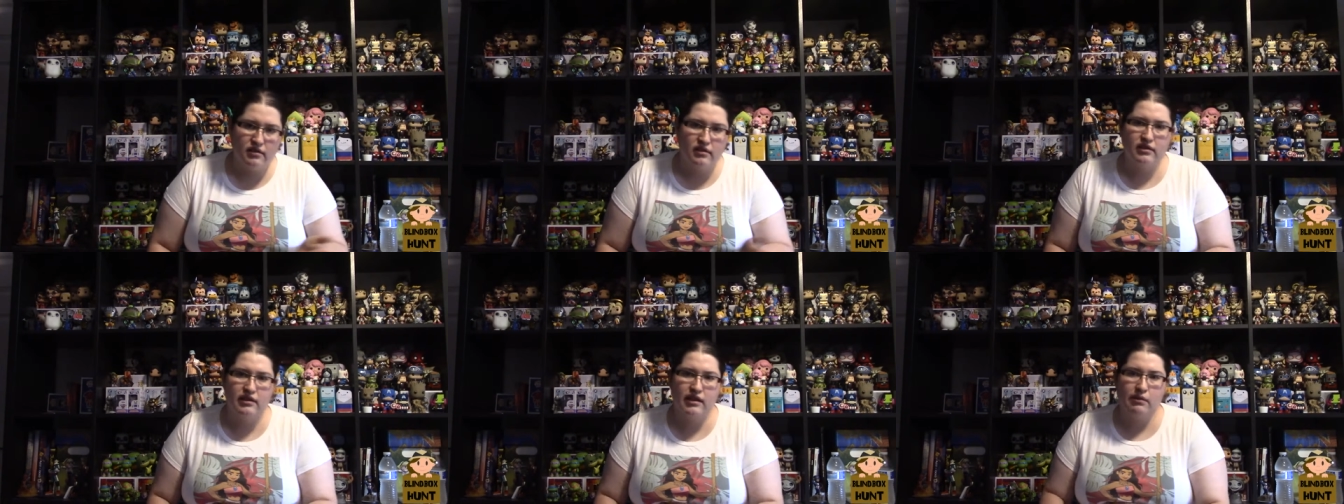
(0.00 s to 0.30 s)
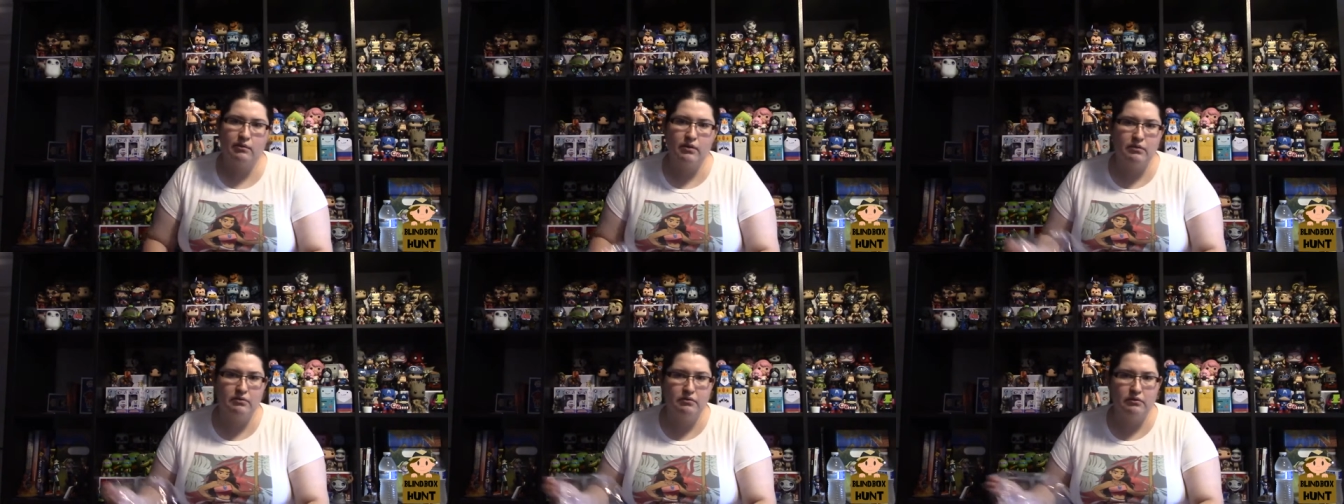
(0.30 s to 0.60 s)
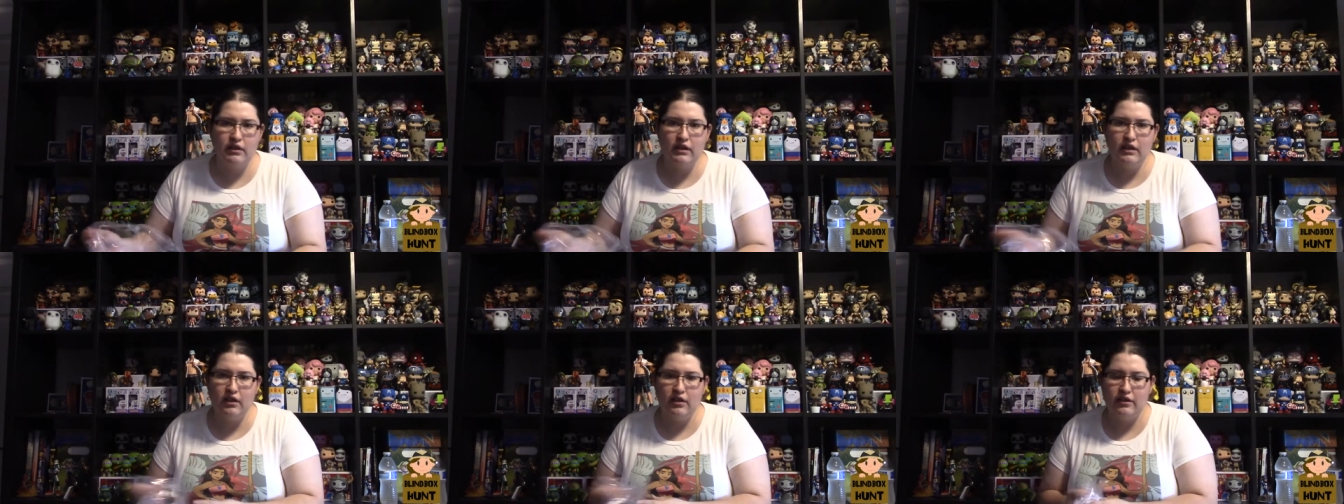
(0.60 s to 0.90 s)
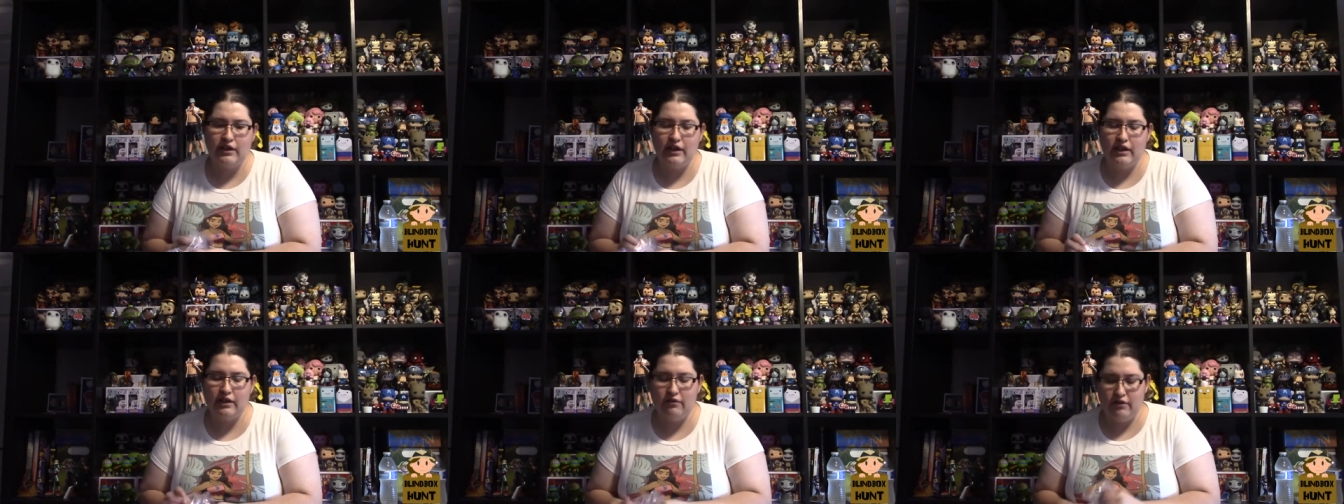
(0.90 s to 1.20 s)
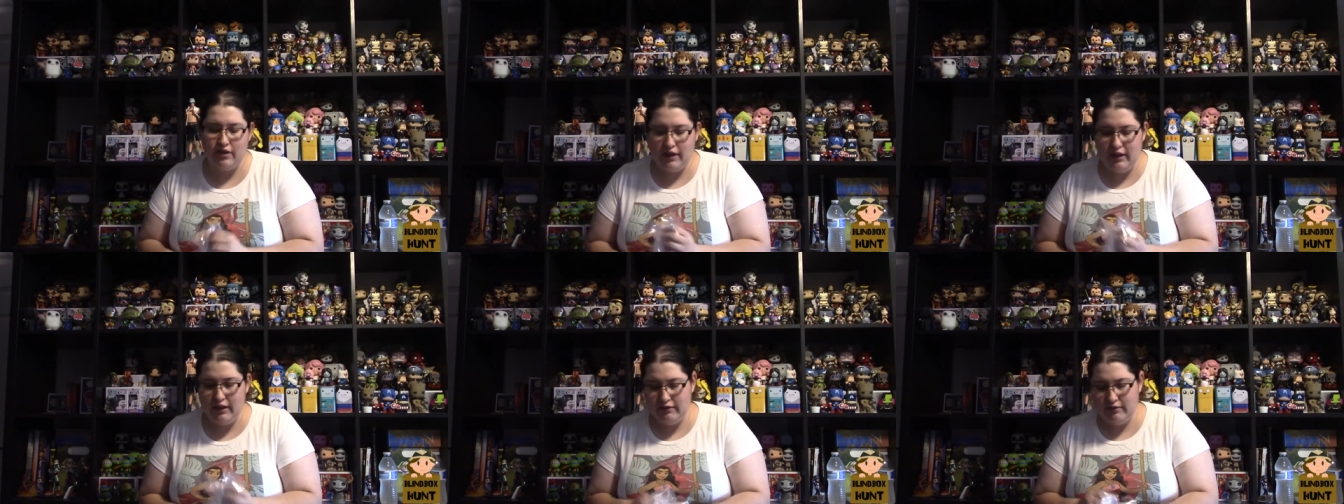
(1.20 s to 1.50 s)
they weren't really all that
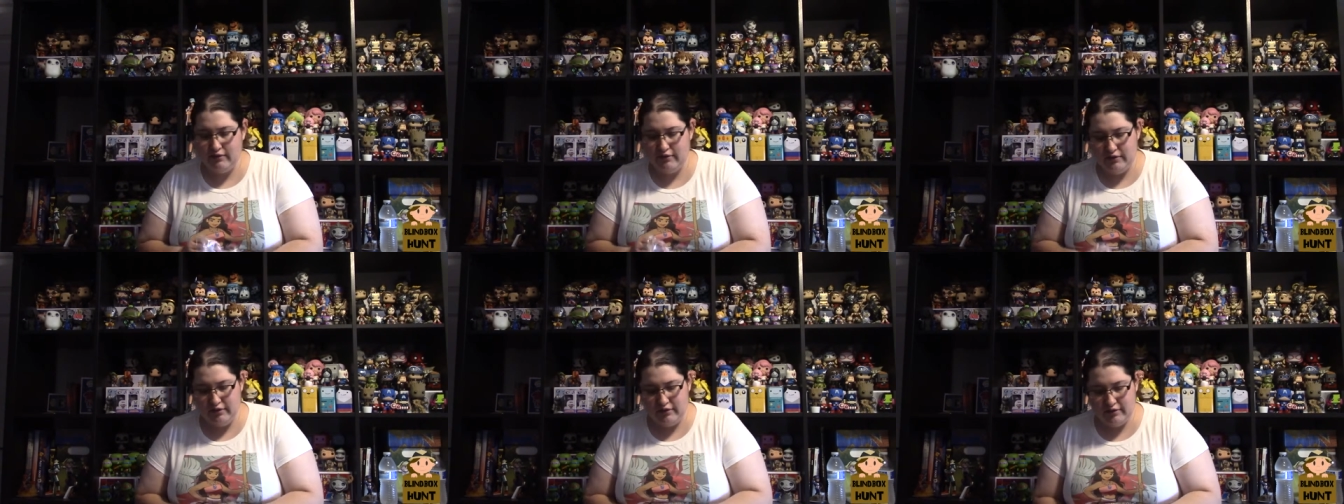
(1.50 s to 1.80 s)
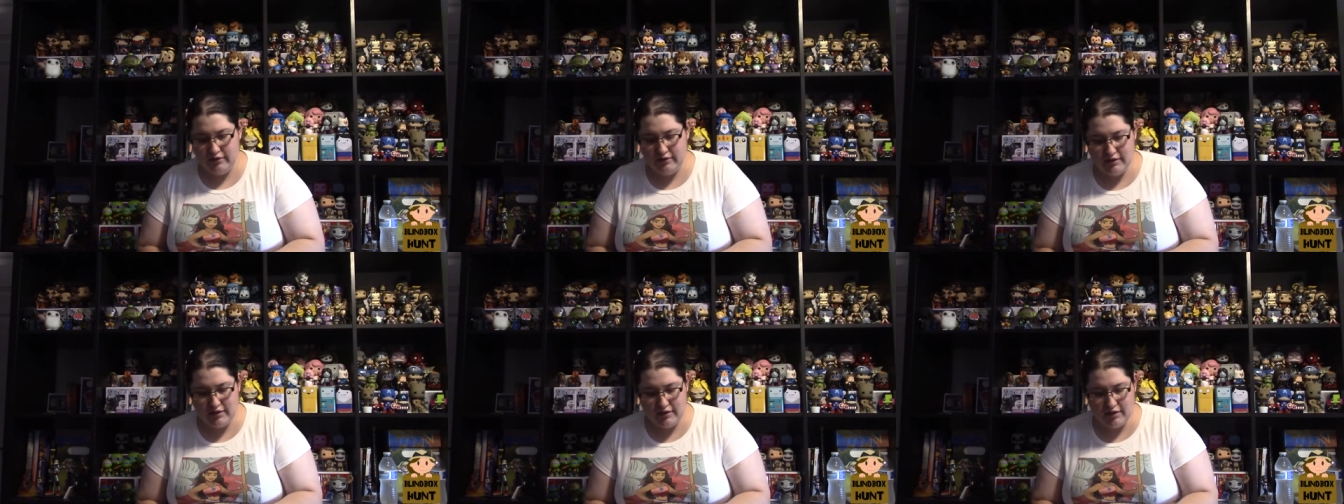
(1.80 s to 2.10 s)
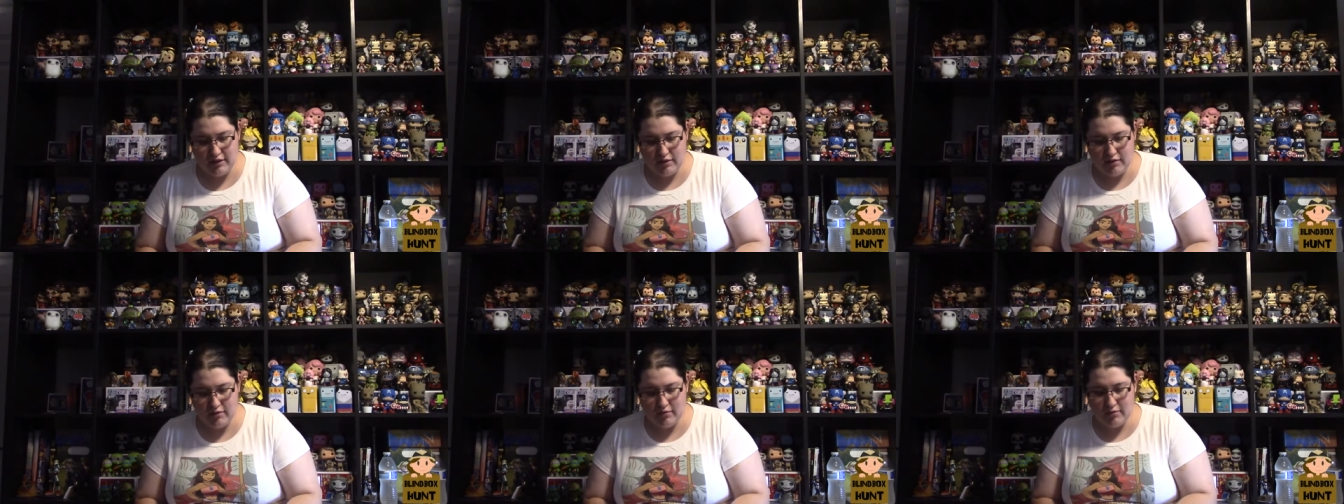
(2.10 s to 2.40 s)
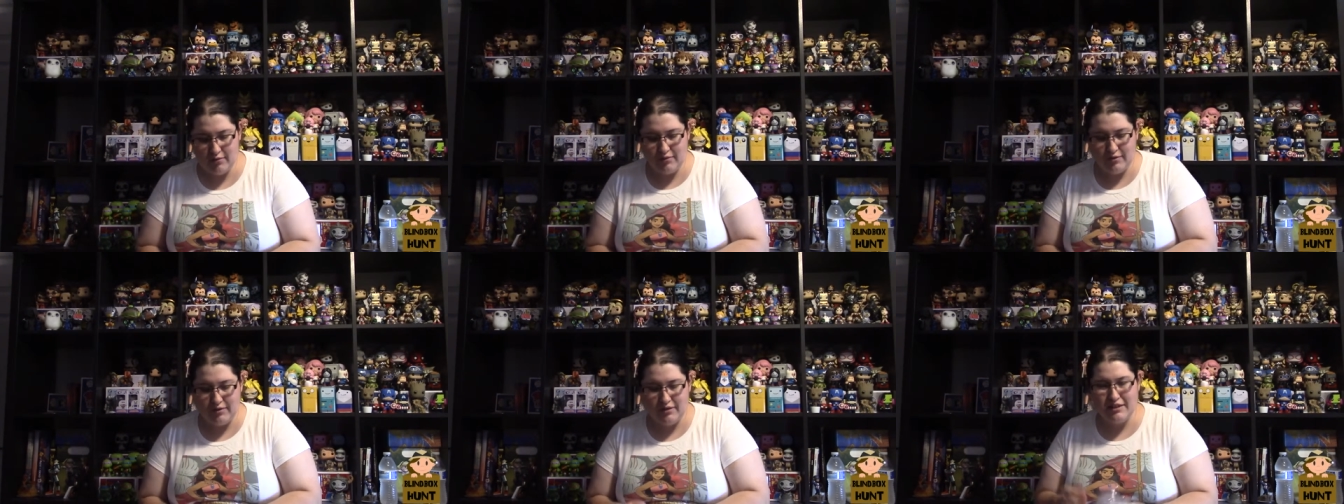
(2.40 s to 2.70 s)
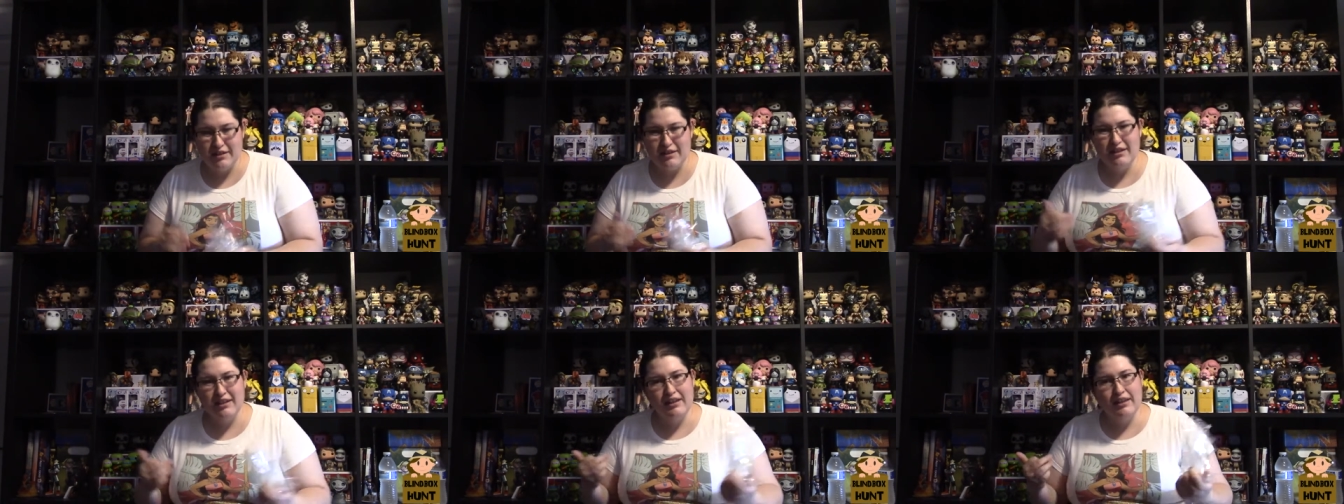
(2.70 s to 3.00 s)
great. So,
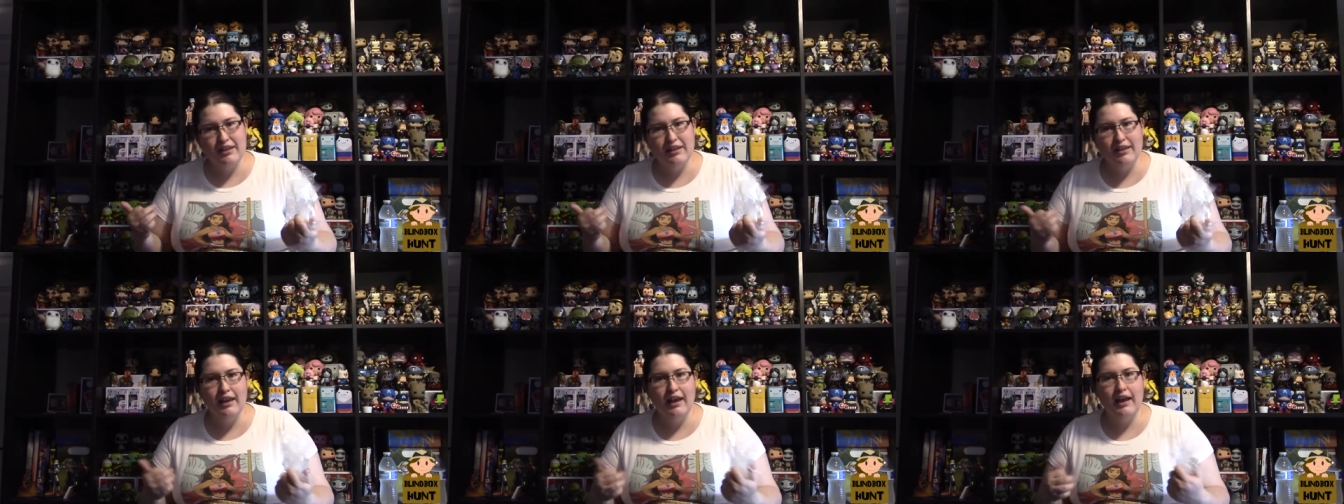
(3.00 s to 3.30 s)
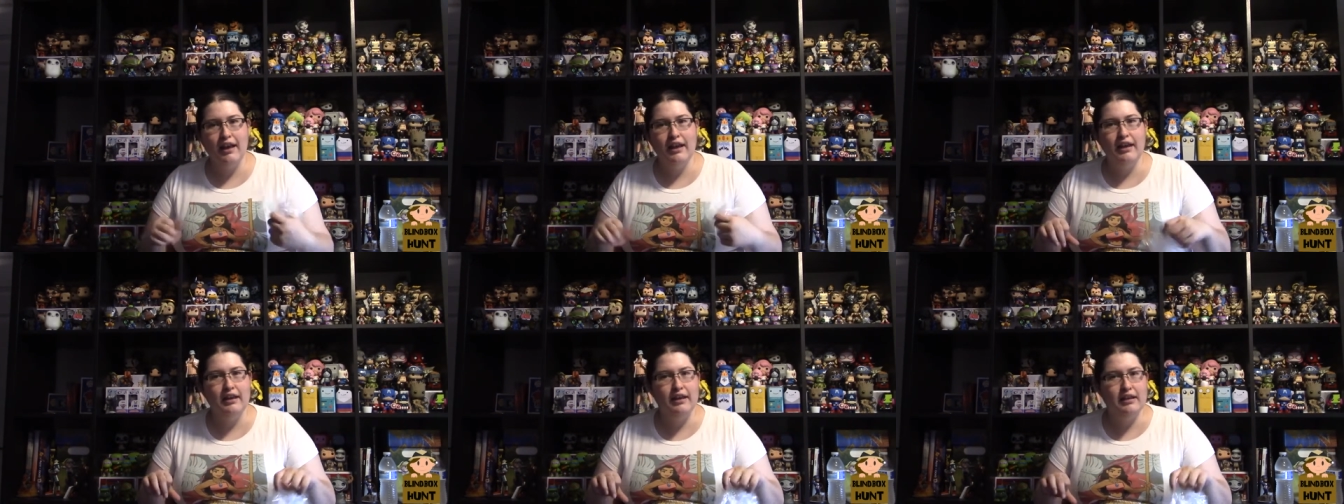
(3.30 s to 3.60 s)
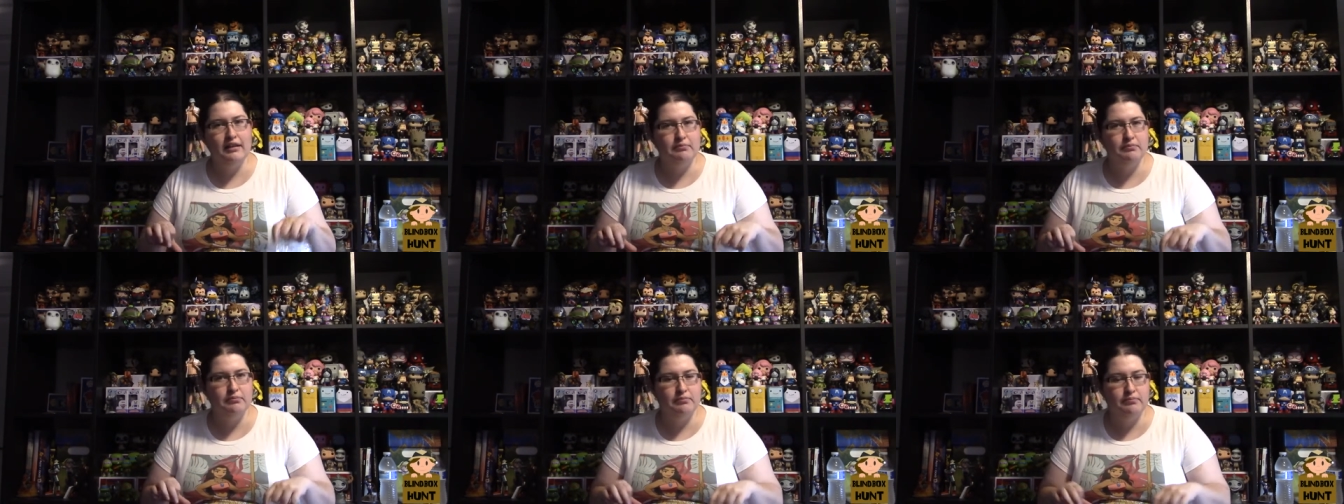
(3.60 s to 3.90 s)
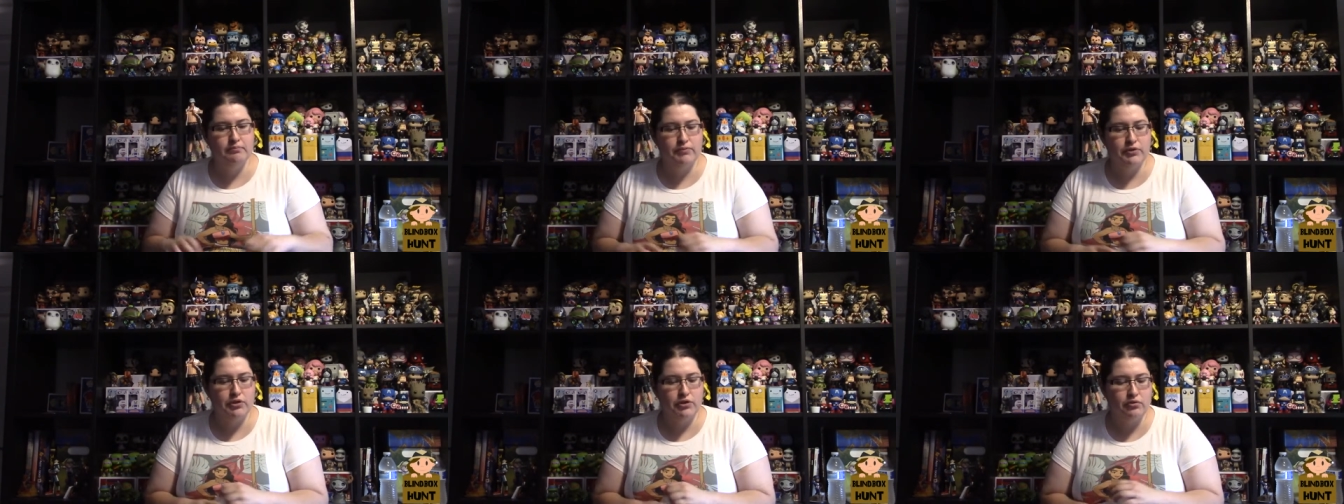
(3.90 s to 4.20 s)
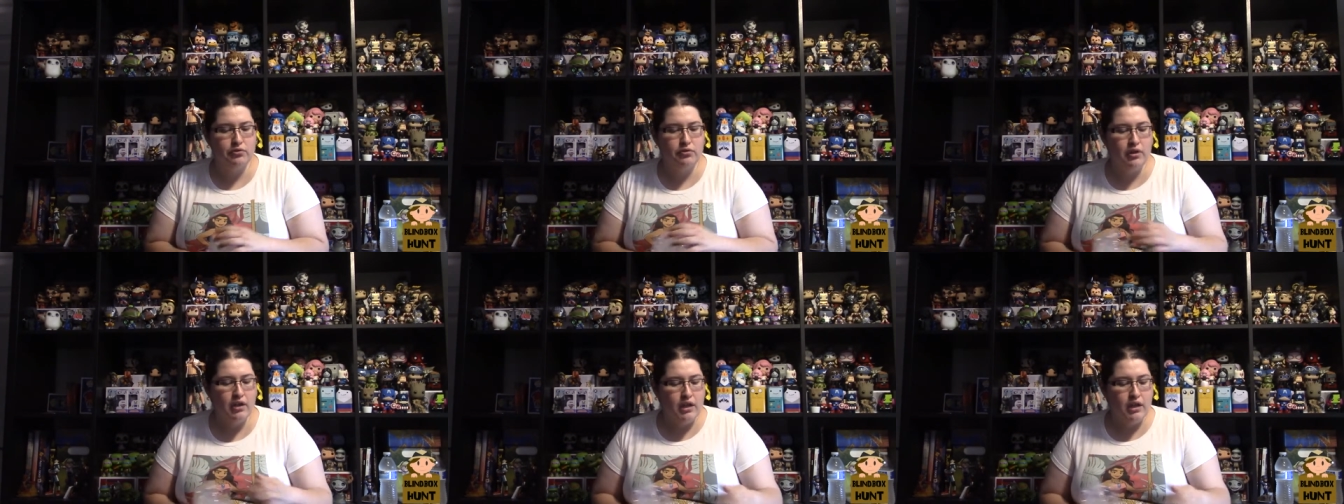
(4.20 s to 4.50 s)
yay and boo.